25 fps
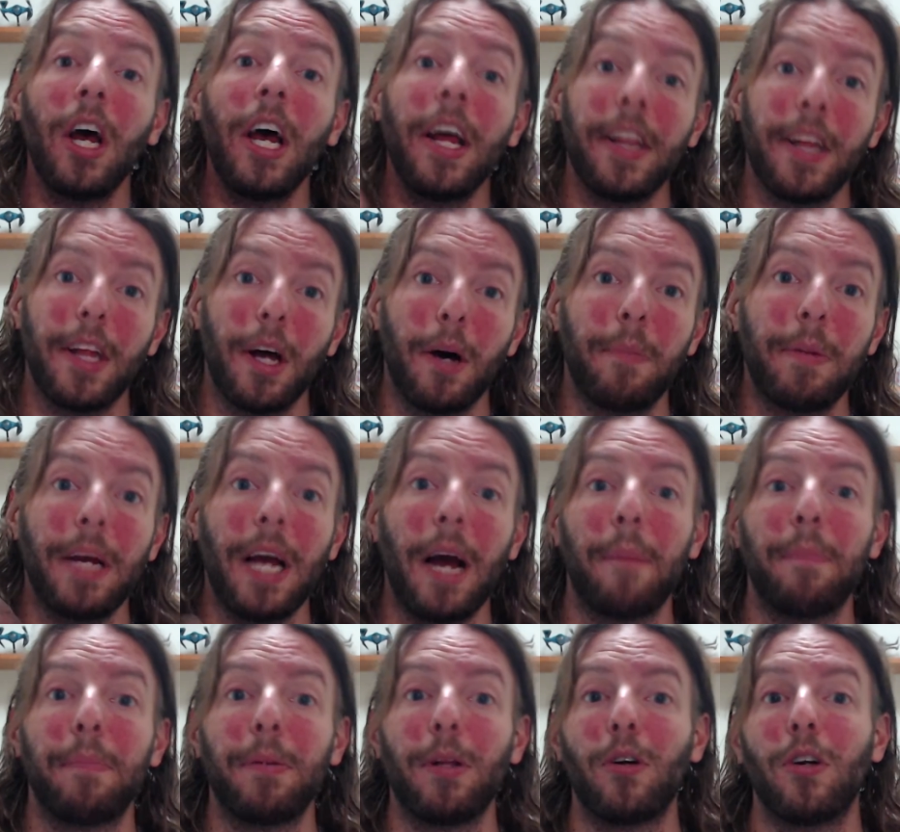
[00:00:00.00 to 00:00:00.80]
They'll be
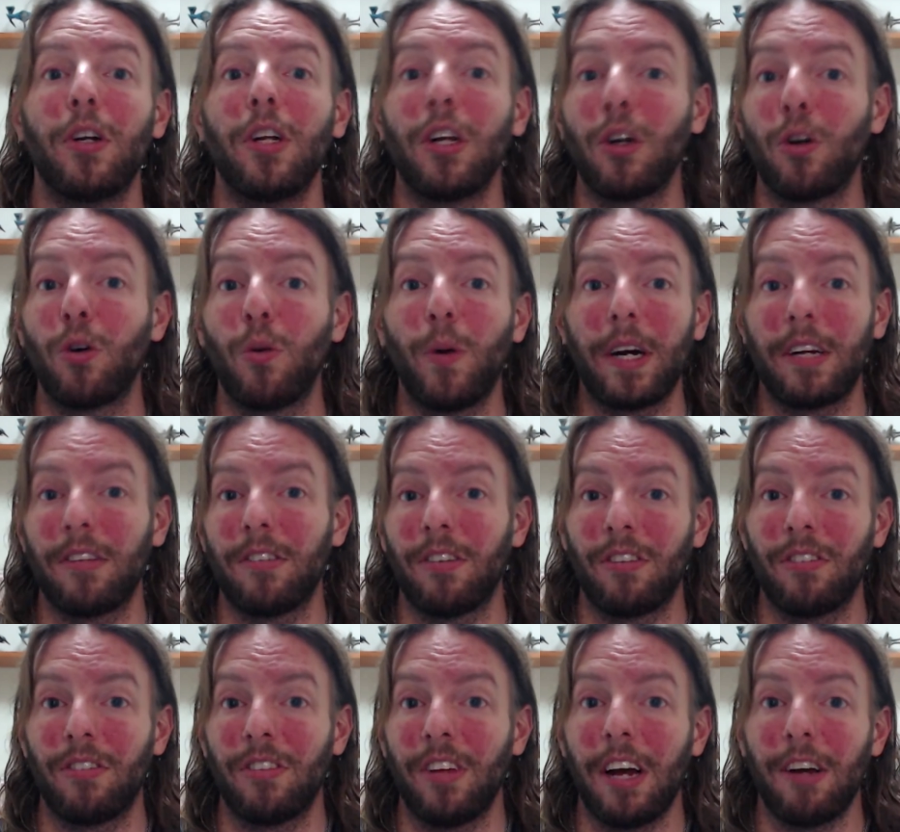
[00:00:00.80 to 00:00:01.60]
uploaded in quick
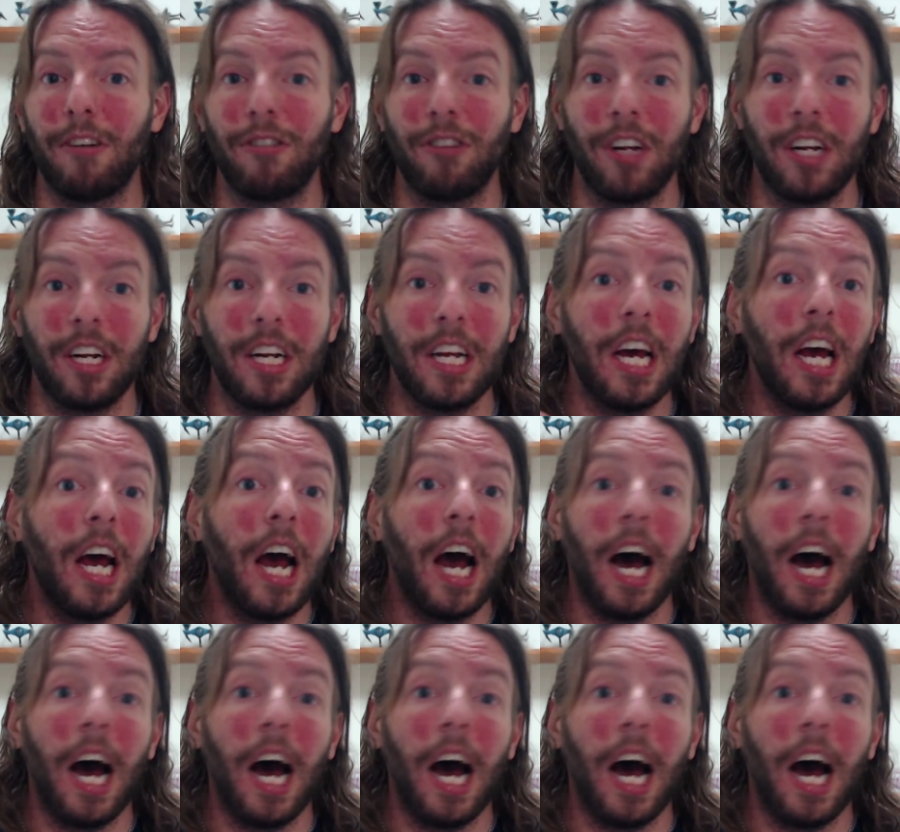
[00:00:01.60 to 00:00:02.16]
succession,